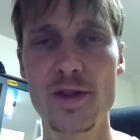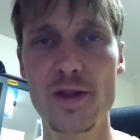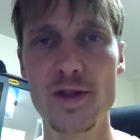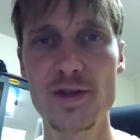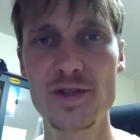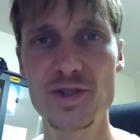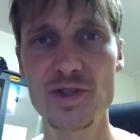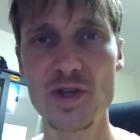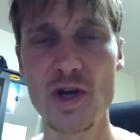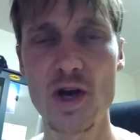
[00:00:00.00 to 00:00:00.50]
the
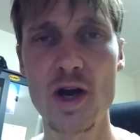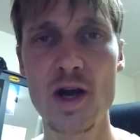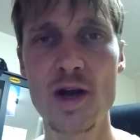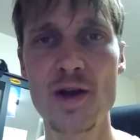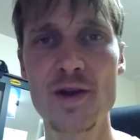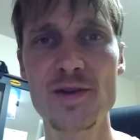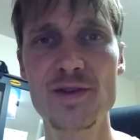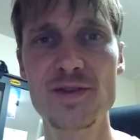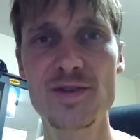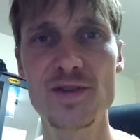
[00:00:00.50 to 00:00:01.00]

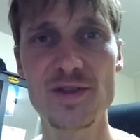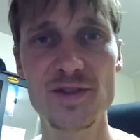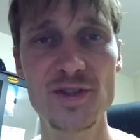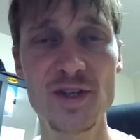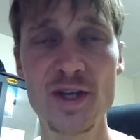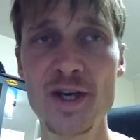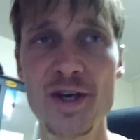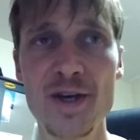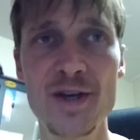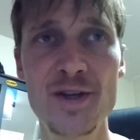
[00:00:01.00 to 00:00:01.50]
stars, the
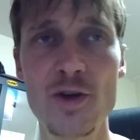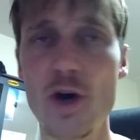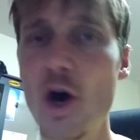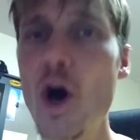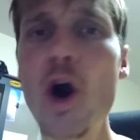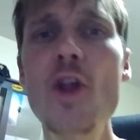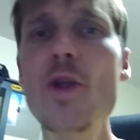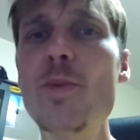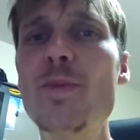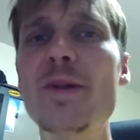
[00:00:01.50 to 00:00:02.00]
sun,
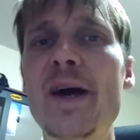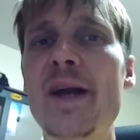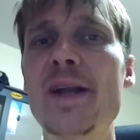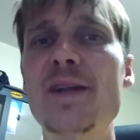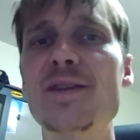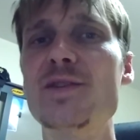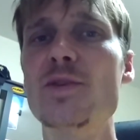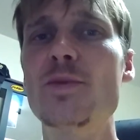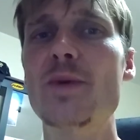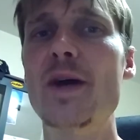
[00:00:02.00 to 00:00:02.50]
all the
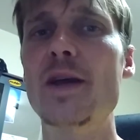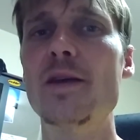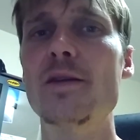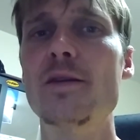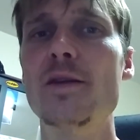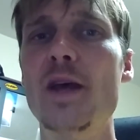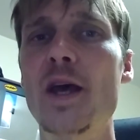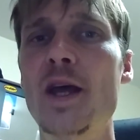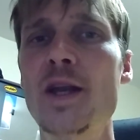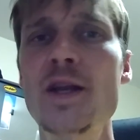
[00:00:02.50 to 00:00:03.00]
planets away,
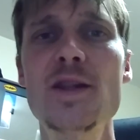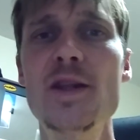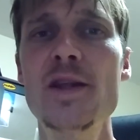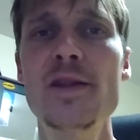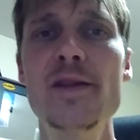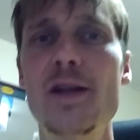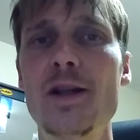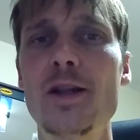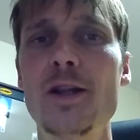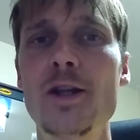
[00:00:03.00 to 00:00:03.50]

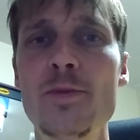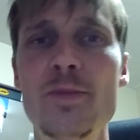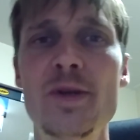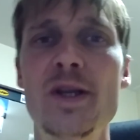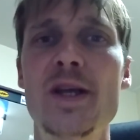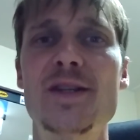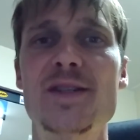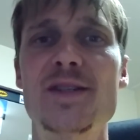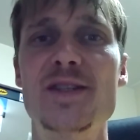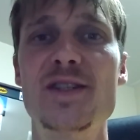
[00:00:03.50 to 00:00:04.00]
anything that
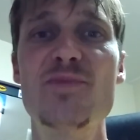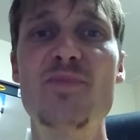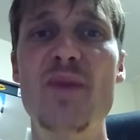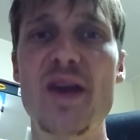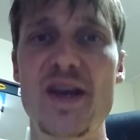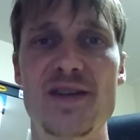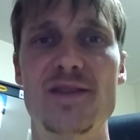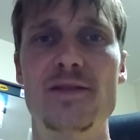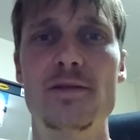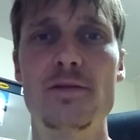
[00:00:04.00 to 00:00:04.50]
illuminates
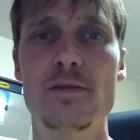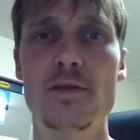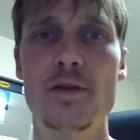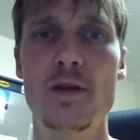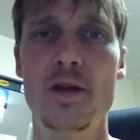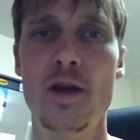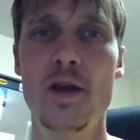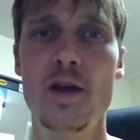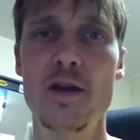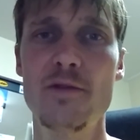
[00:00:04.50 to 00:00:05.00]
space,
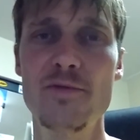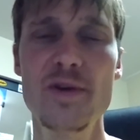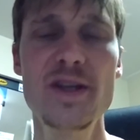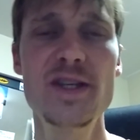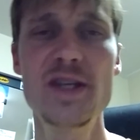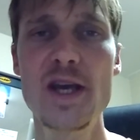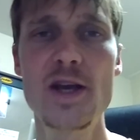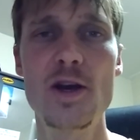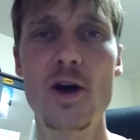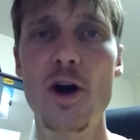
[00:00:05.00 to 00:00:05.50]
if we
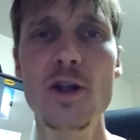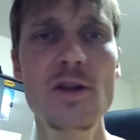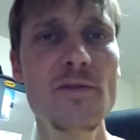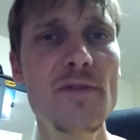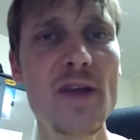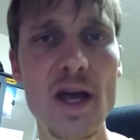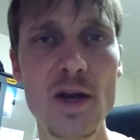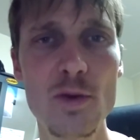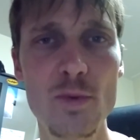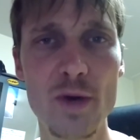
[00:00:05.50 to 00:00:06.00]
take all of
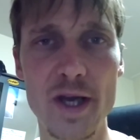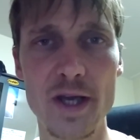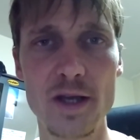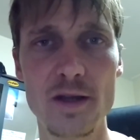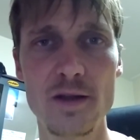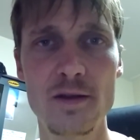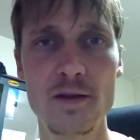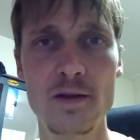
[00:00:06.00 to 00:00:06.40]
that away,